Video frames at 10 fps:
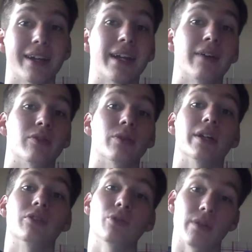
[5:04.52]
can have it
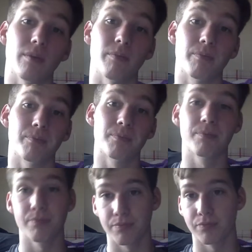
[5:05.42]
read to them.
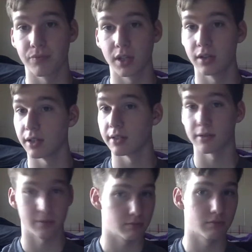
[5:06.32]

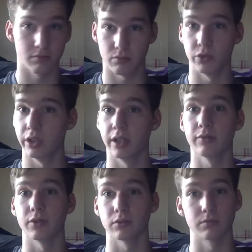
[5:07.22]
That's really
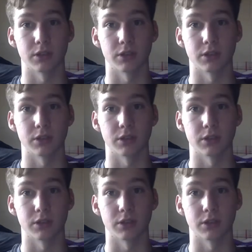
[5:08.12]
helpful,